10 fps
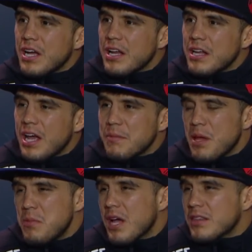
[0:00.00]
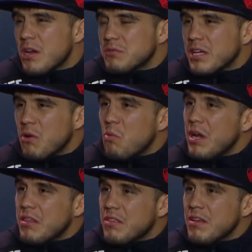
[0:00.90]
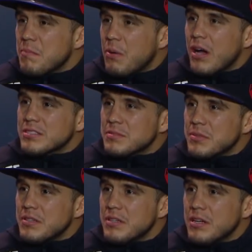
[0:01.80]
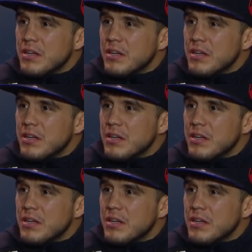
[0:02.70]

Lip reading: I thought it was like a weight thing, possibly.